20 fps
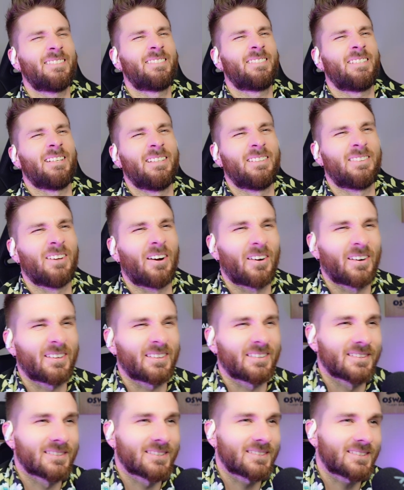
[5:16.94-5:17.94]
see
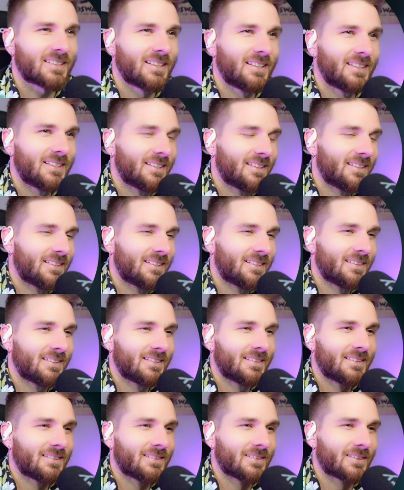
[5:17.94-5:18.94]
darkness
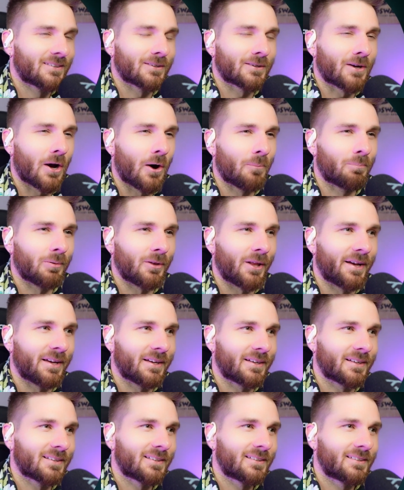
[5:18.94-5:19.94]
or to go
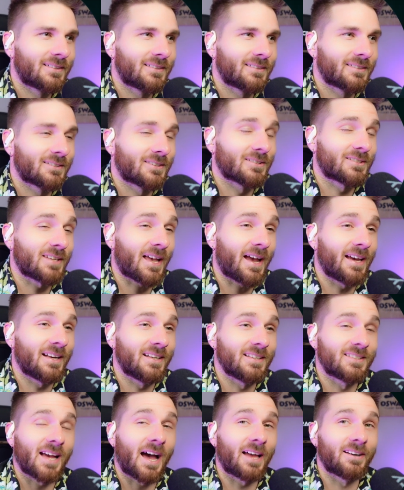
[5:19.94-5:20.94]
blank. She's saying
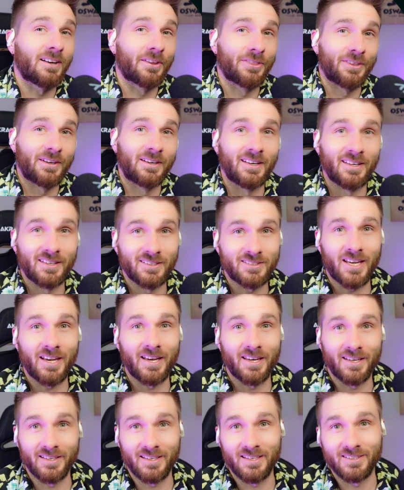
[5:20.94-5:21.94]
he's got nothing in his
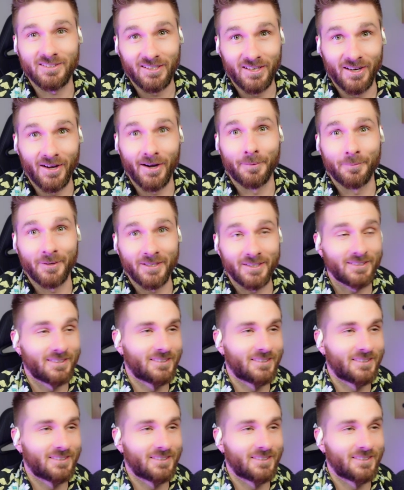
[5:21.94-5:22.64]
head. He's a dummy.